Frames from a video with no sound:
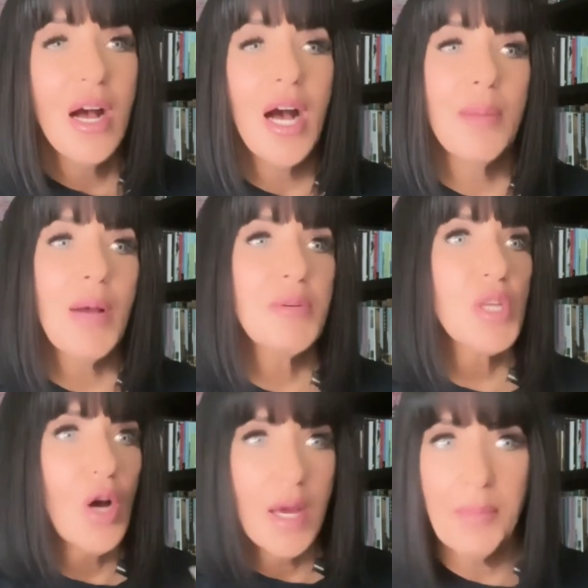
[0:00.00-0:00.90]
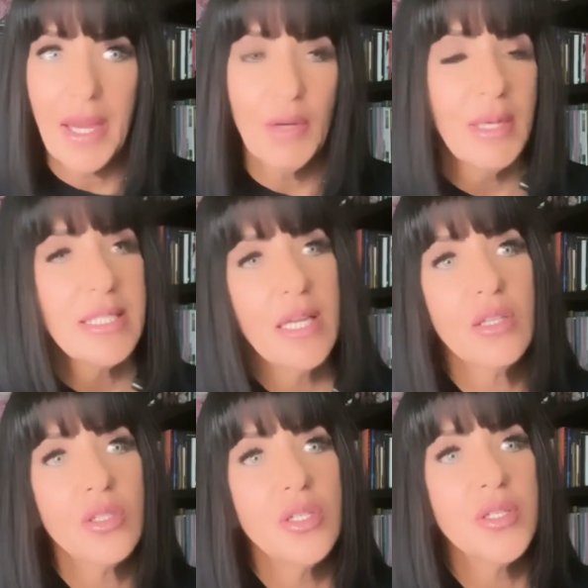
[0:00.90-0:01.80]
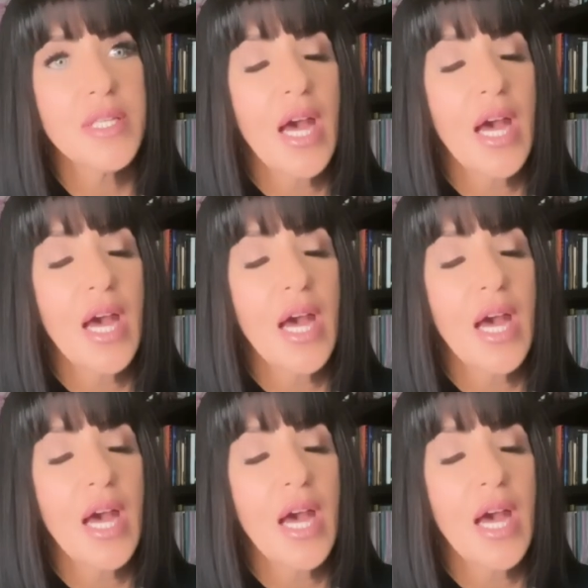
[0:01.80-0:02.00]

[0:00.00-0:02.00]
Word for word: Um, I was on bioidenticals.